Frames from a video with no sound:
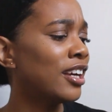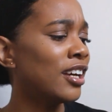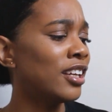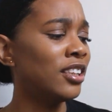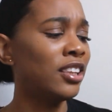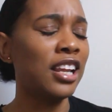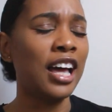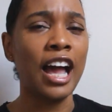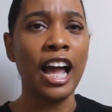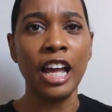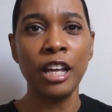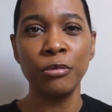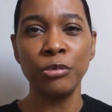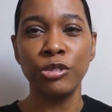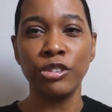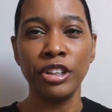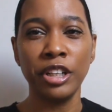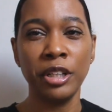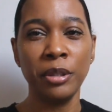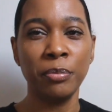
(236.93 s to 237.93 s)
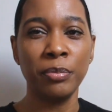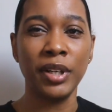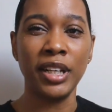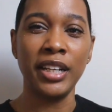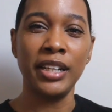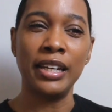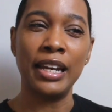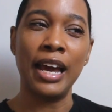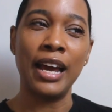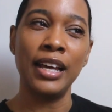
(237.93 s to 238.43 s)
a lime green,
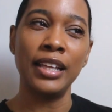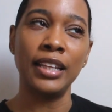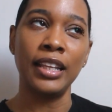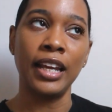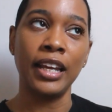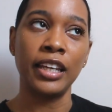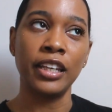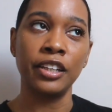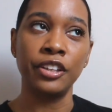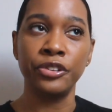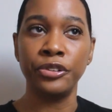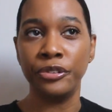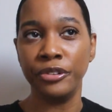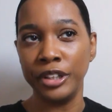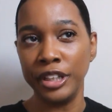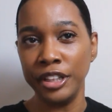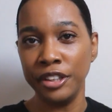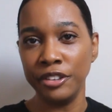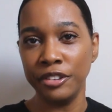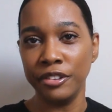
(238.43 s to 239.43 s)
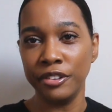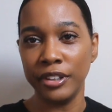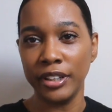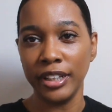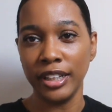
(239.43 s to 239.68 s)
but not like a green.